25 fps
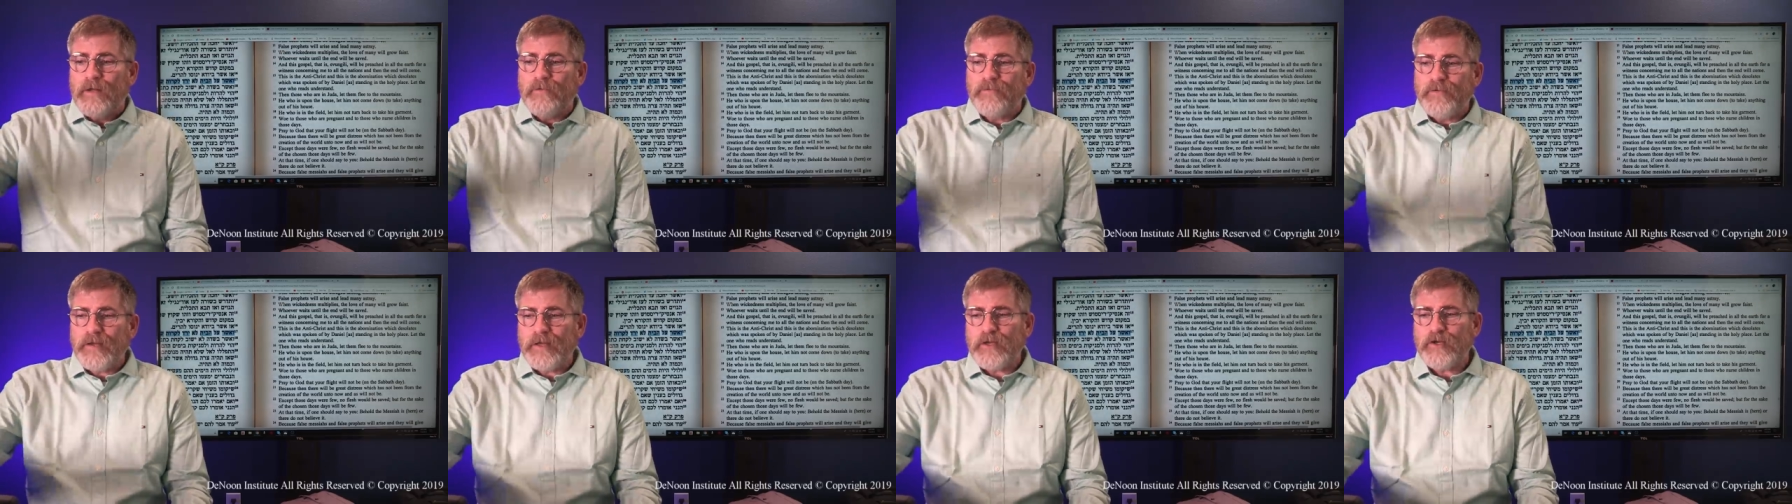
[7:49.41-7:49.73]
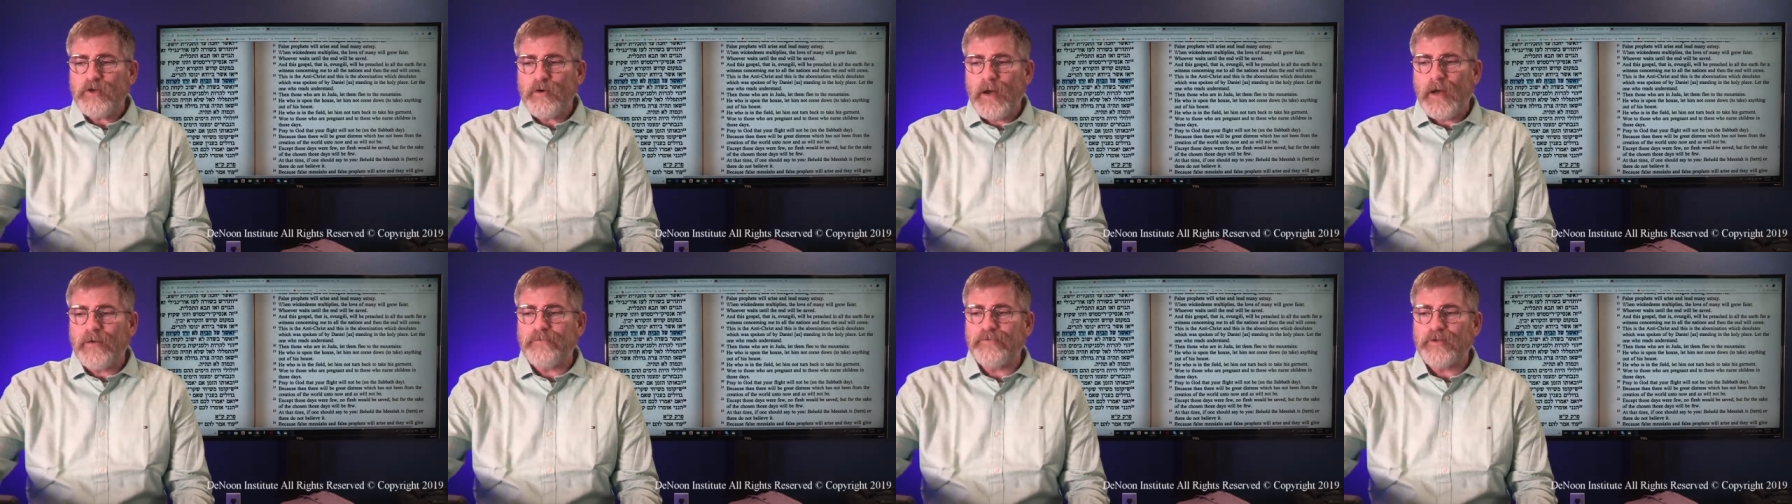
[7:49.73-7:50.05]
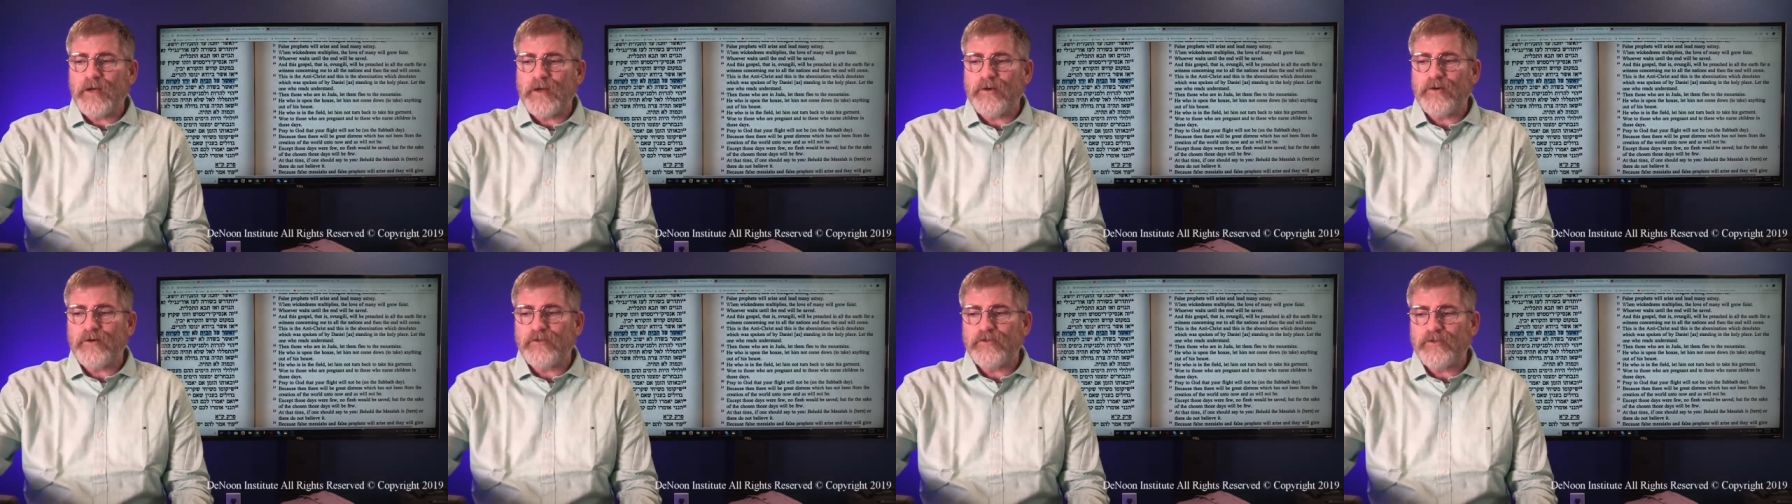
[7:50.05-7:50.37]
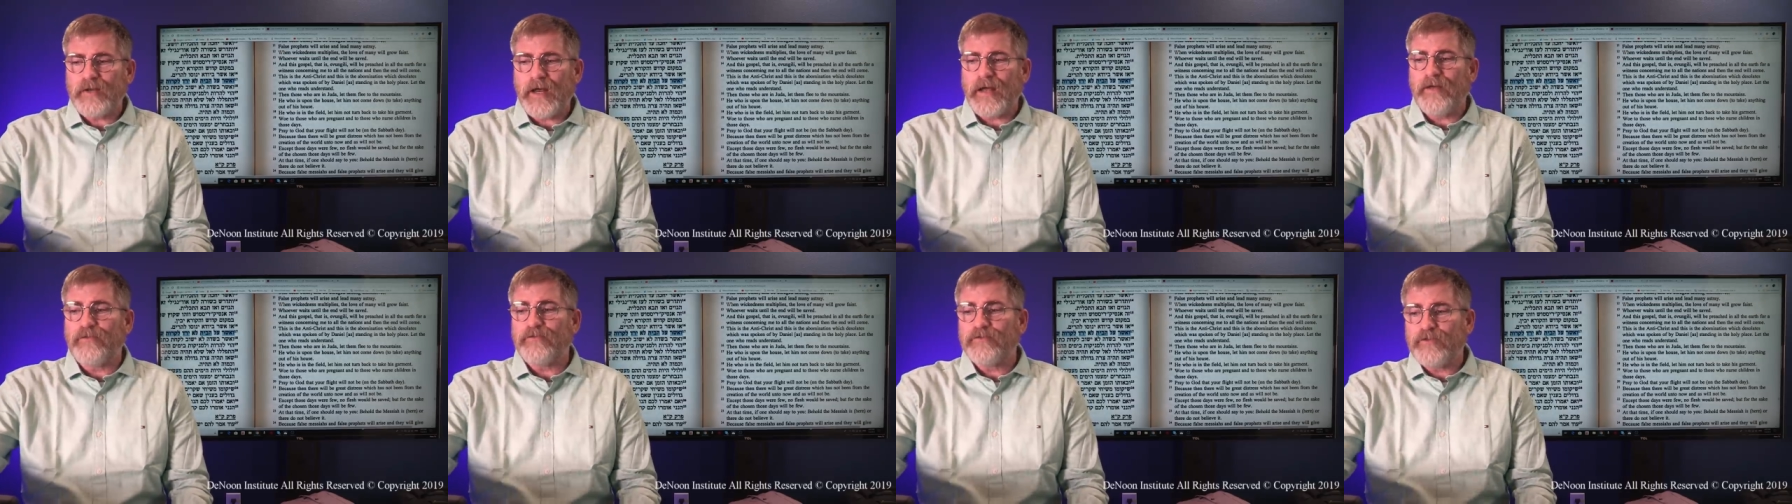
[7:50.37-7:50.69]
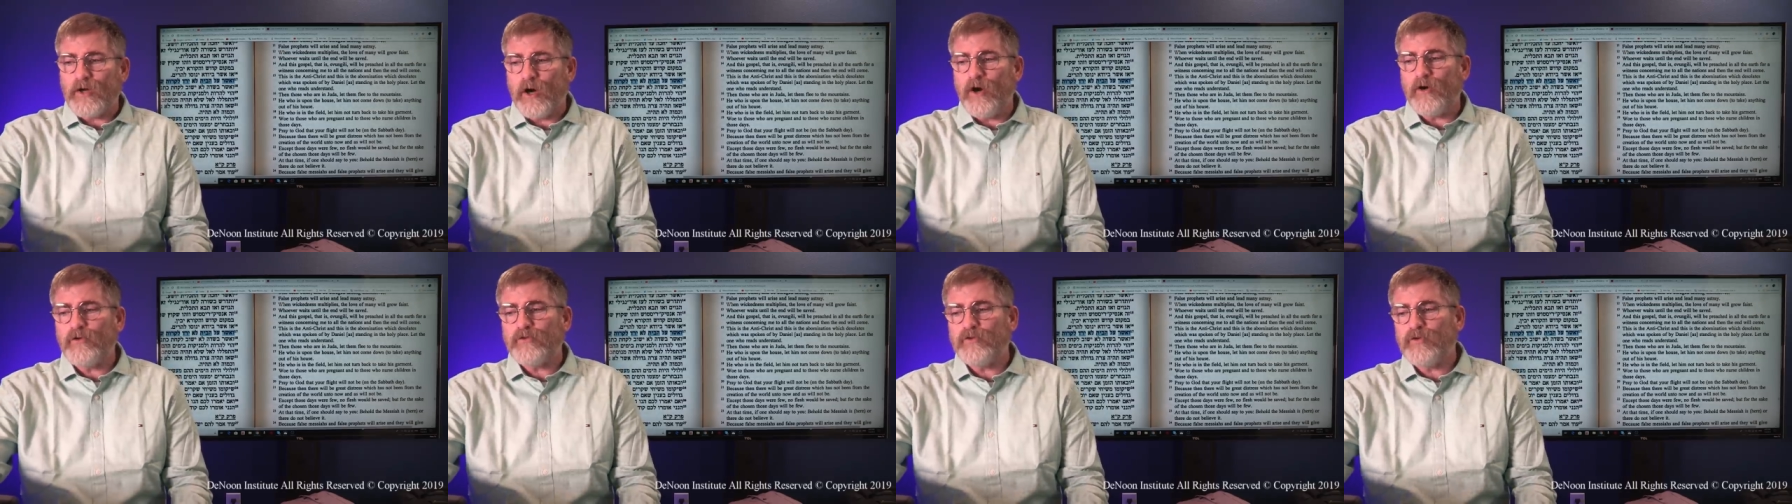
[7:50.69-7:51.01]
then you have to understand
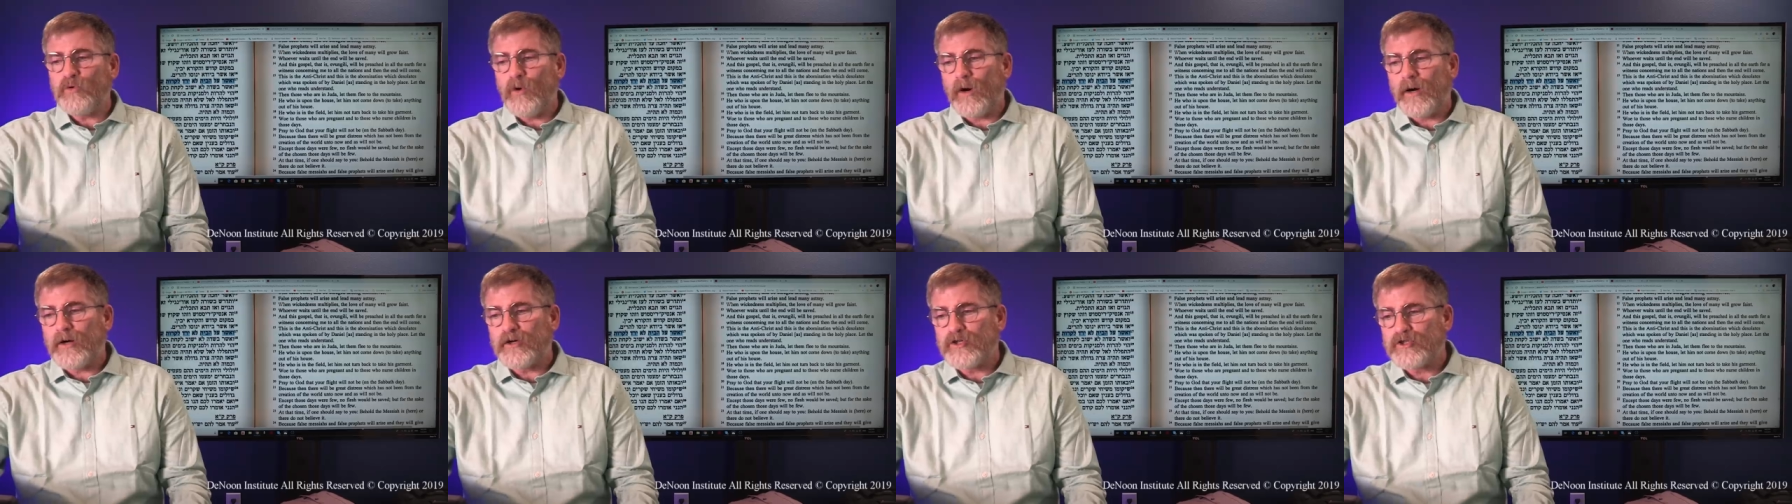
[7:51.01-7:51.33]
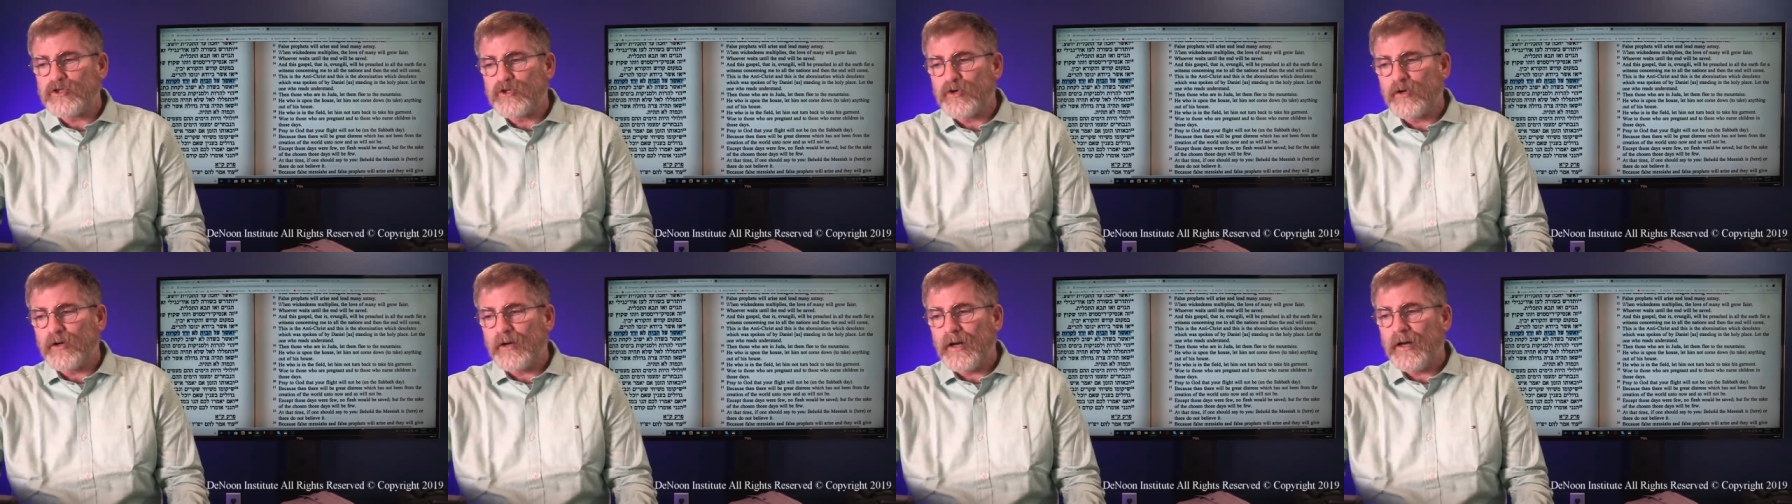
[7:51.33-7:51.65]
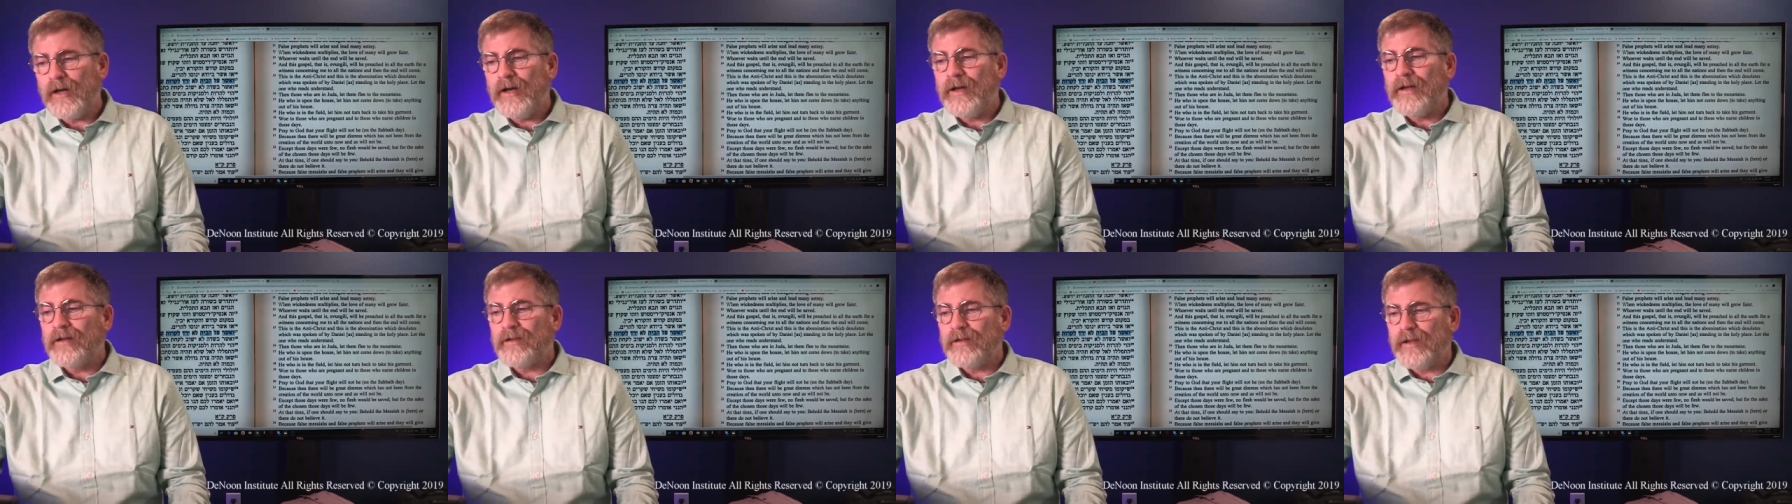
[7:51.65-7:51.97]
those who are in Judah,